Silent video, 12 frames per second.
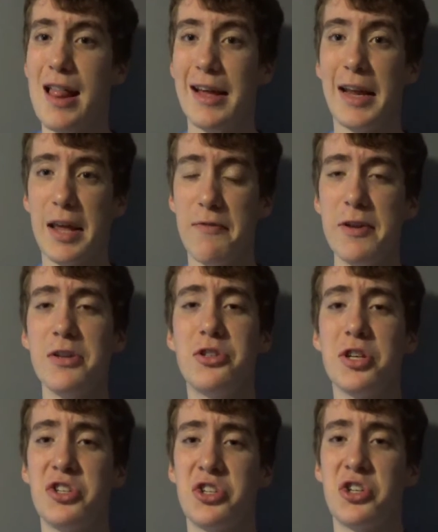like if
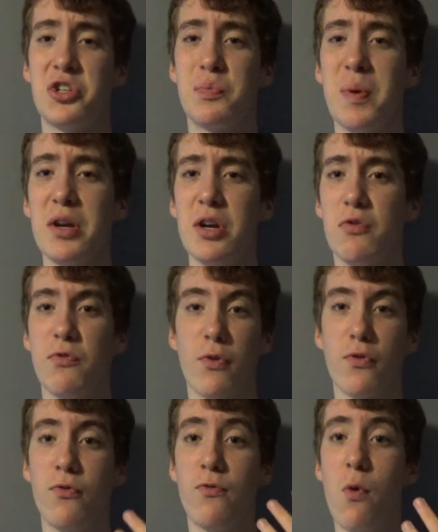he's just suspended
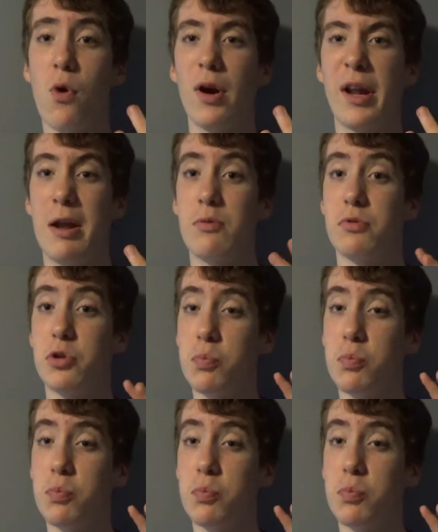for 4 games,